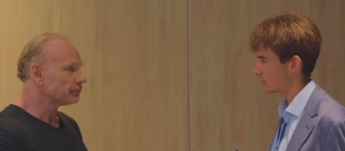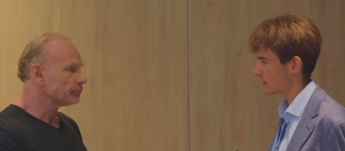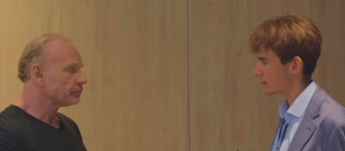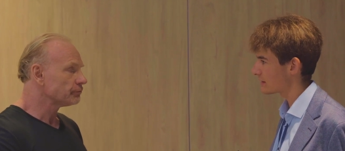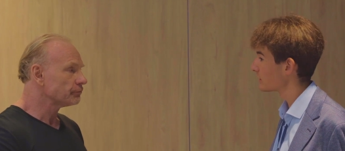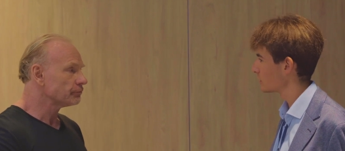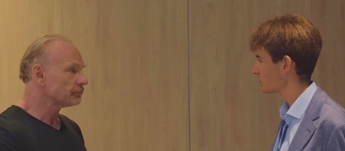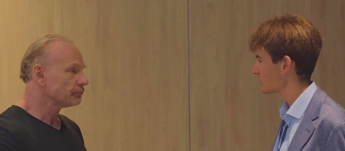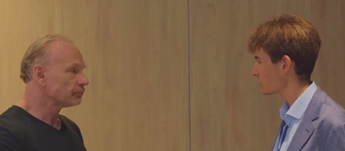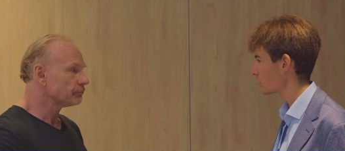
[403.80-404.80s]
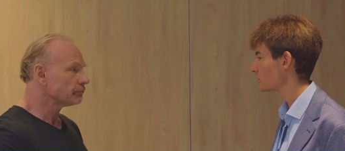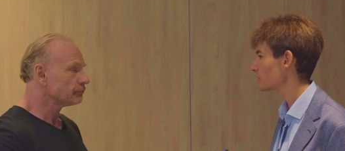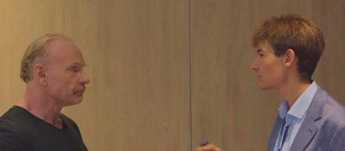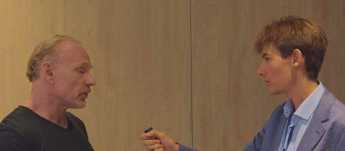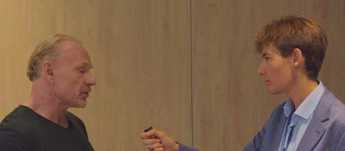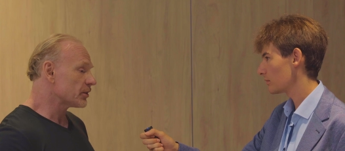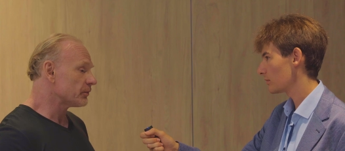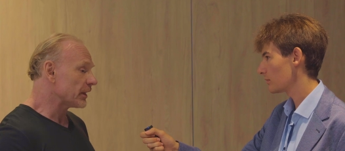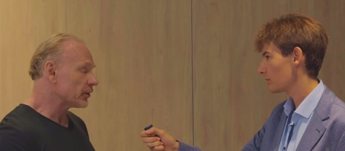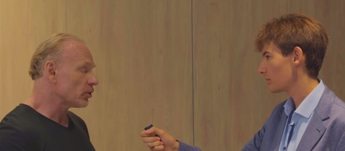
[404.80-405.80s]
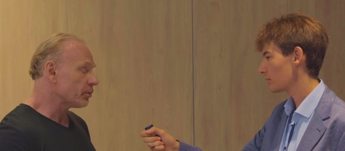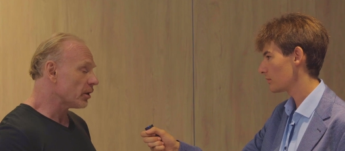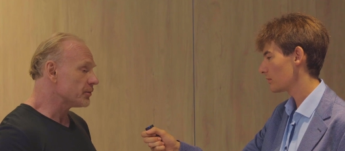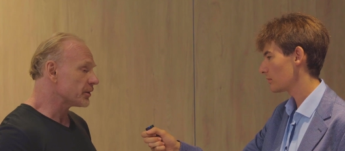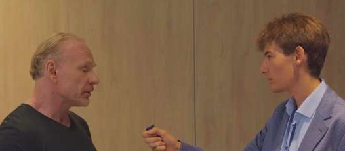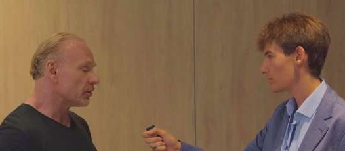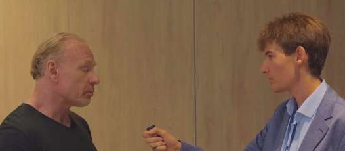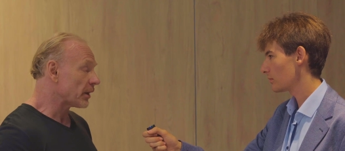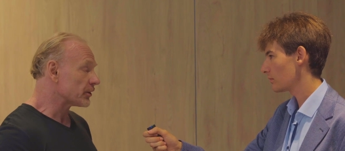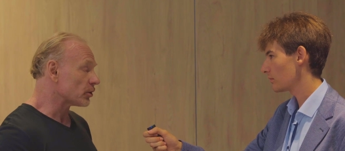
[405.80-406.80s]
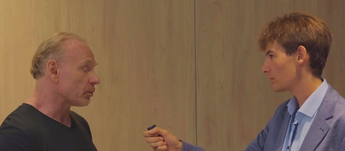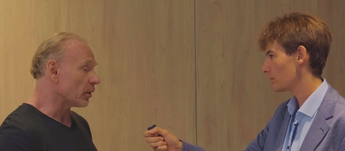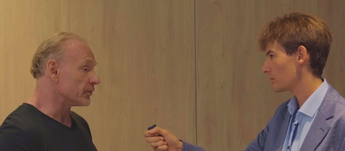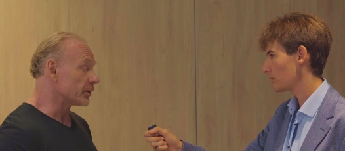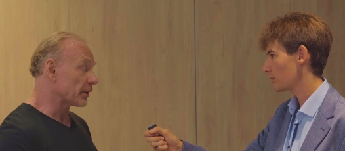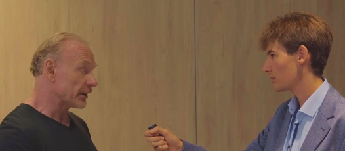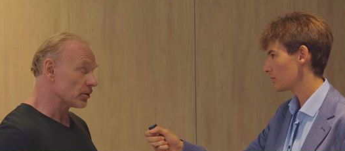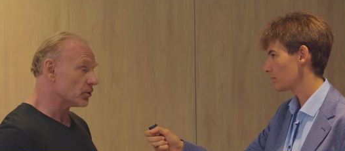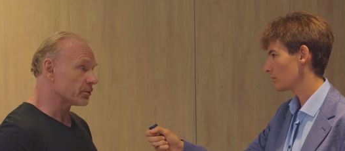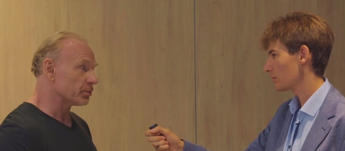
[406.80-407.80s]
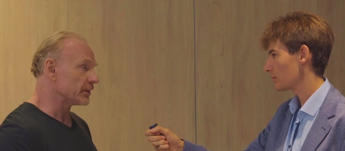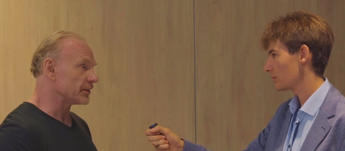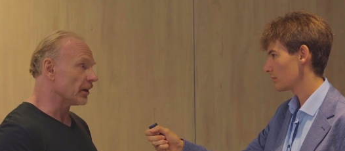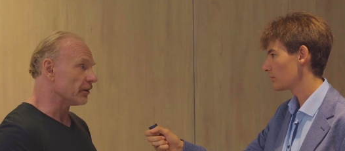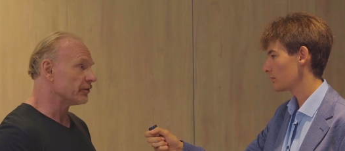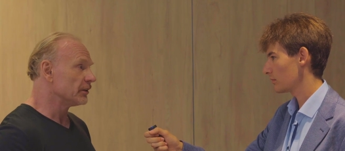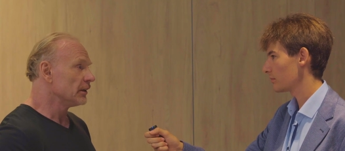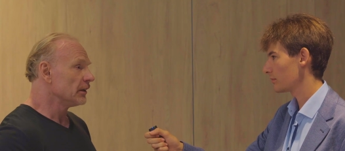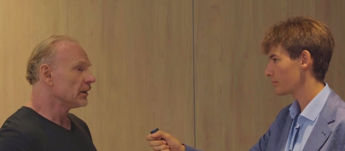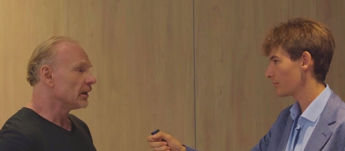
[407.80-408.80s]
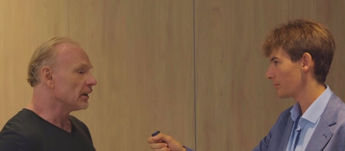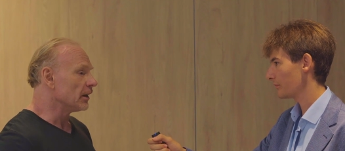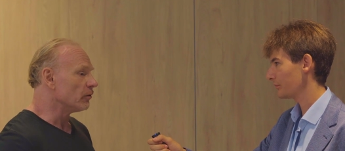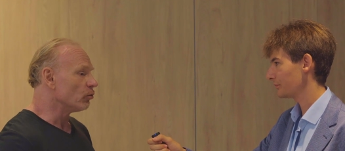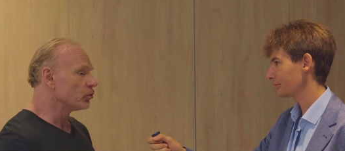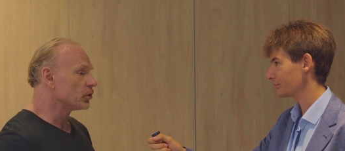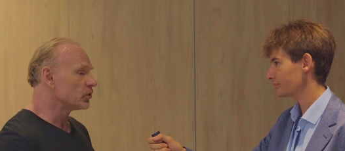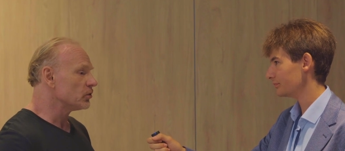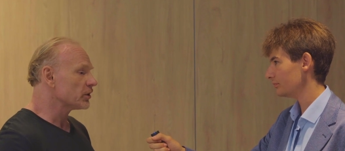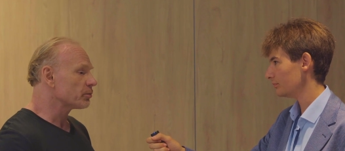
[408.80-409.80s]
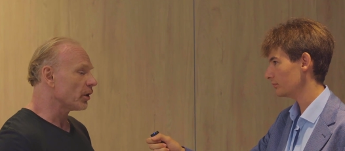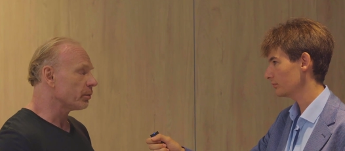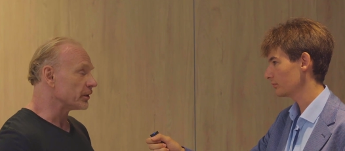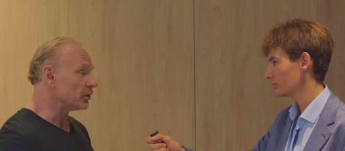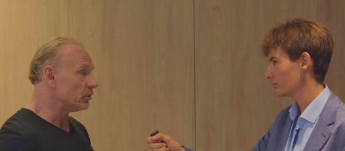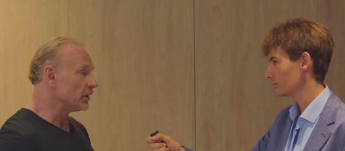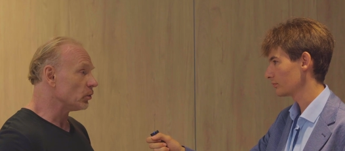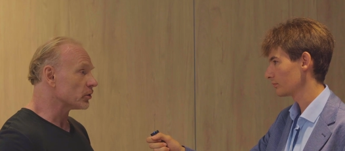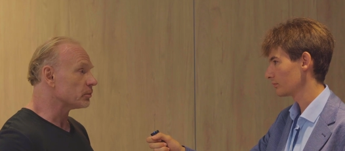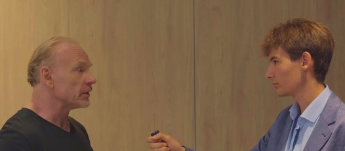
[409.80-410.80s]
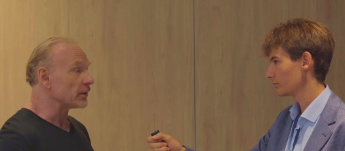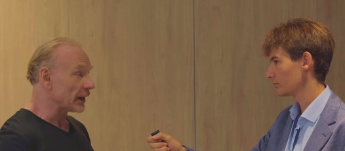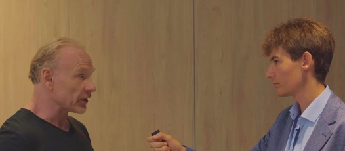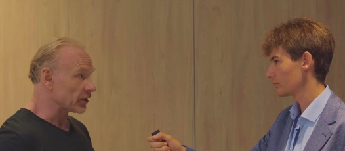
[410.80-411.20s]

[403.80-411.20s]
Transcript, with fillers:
Speaker 1: um, that still need to be solved?
Speaker 2: There are some technical problems and there are practical problems. The practical ones are pretty tough. Uh, to do this properly, you really want to be there